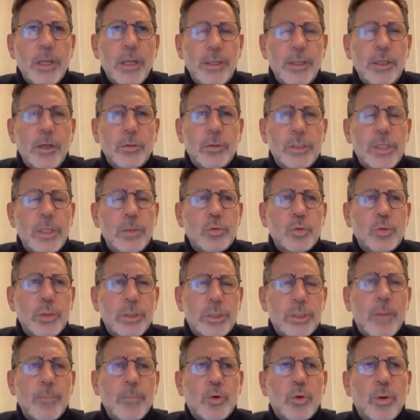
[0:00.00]
it seems with
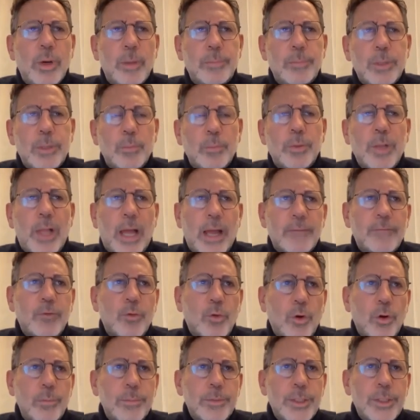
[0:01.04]
some crypto
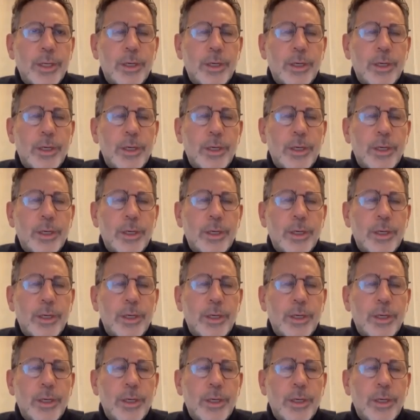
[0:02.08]
platforms,